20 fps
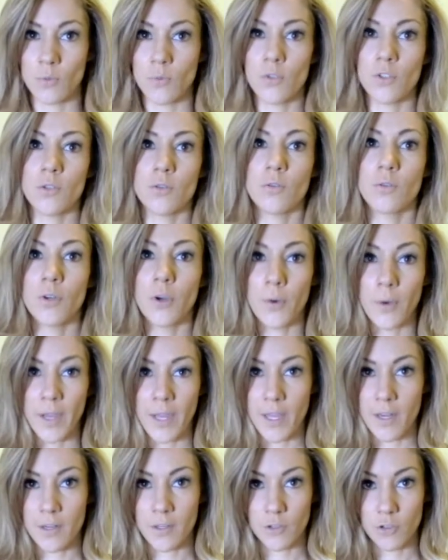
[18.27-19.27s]
to go
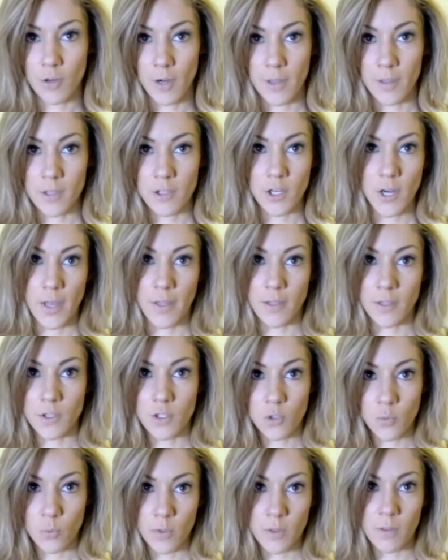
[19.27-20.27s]
ahead and try the
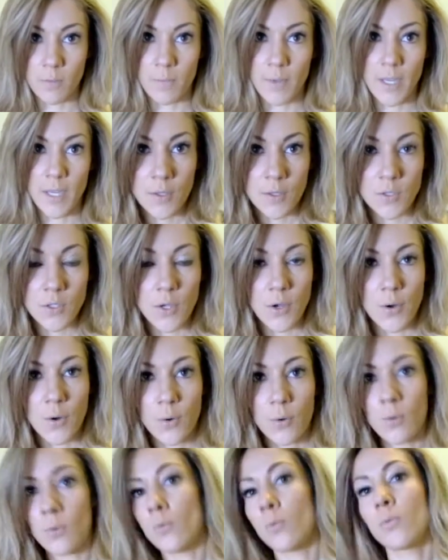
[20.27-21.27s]
challenge with me.
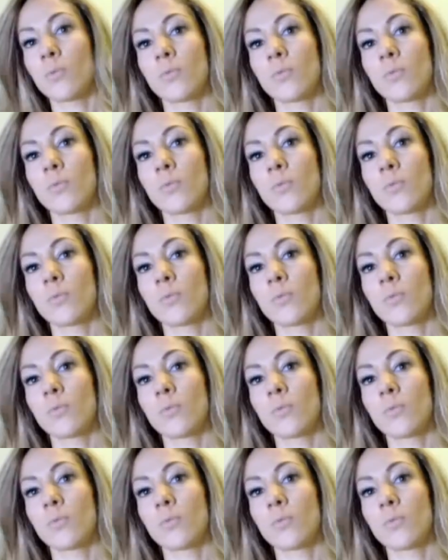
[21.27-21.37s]
So